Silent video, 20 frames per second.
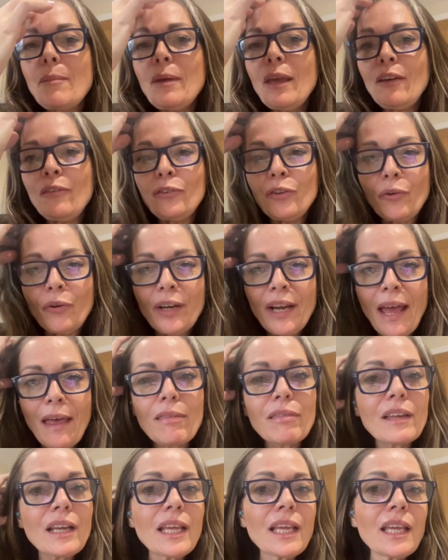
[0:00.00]
if you're an
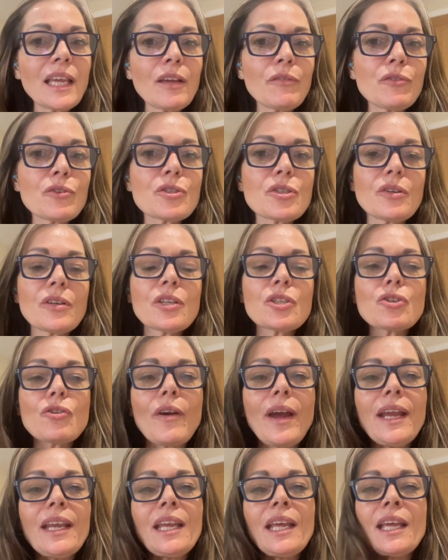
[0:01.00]
athlete, if you're doing
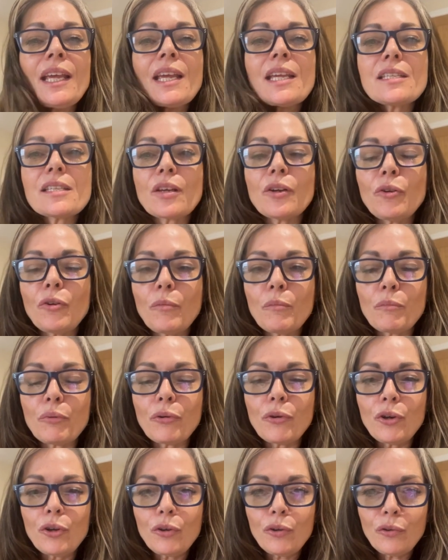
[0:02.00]
training, it's going to
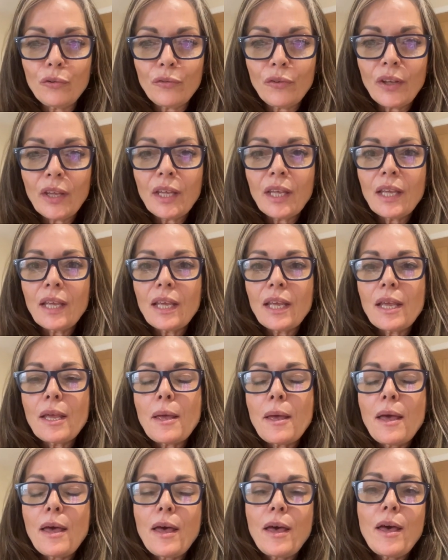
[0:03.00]
improve
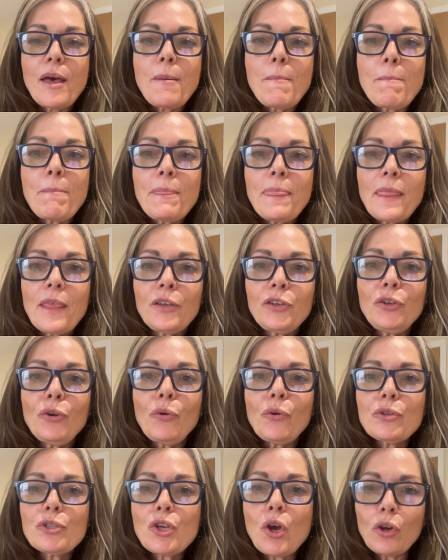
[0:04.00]

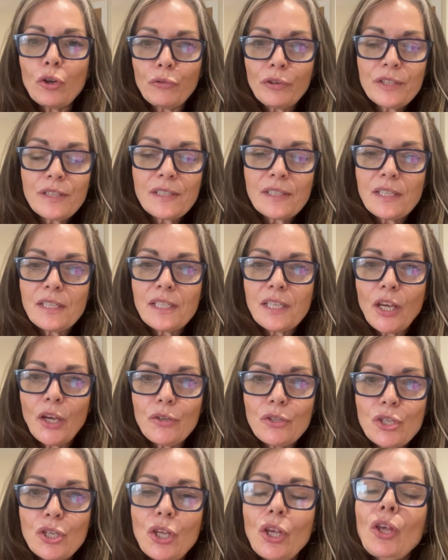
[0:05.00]
your tolerance to
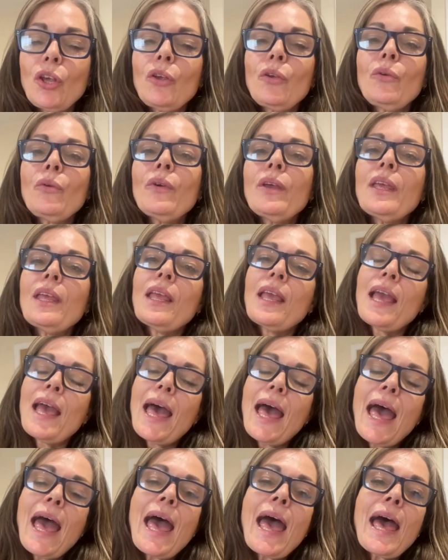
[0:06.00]
CO2,
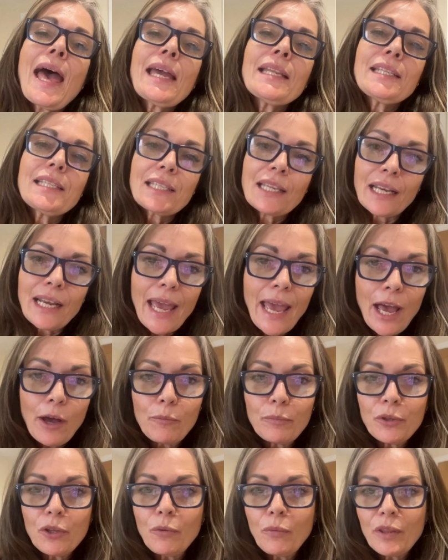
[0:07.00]
and it's going to
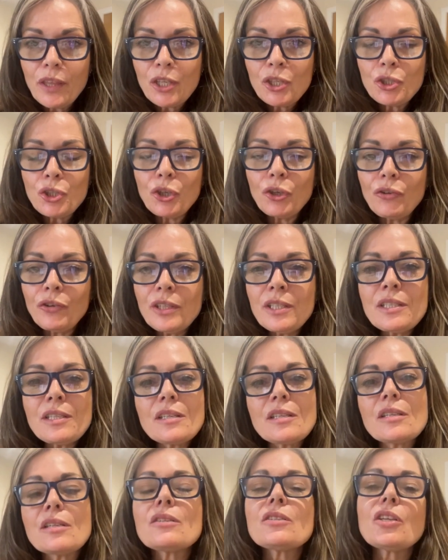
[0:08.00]
help you with
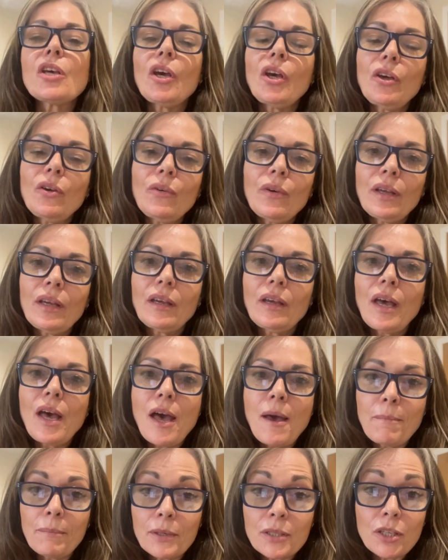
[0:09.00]
endurance, so
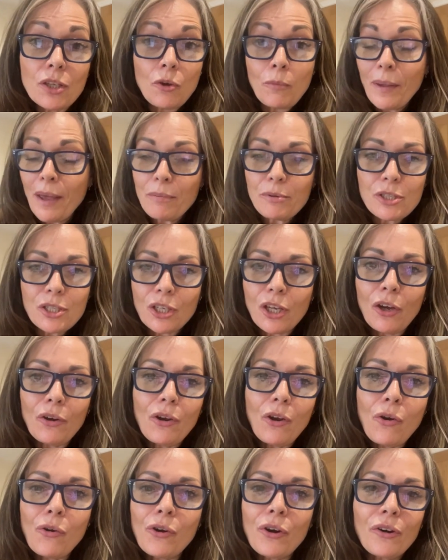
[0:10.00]
you'll be able to go
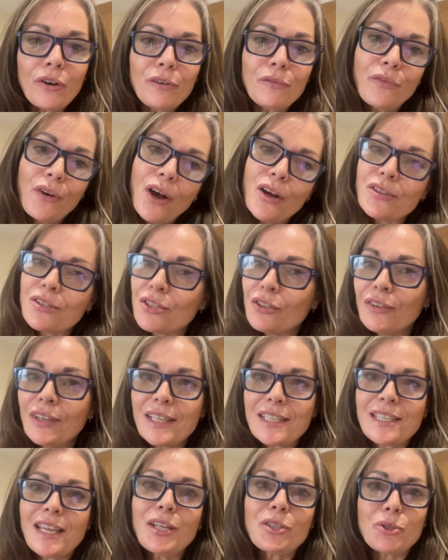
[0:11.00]
longer and faster,
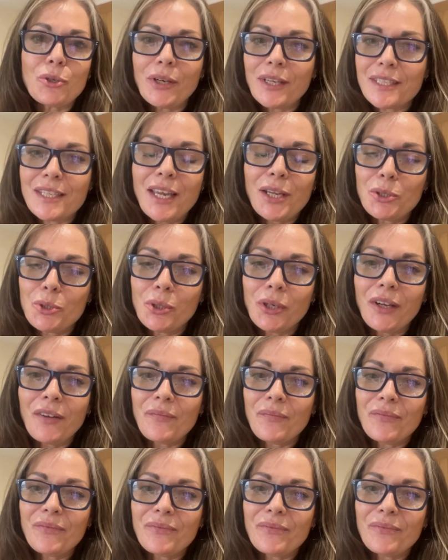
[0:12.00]
etc, etc.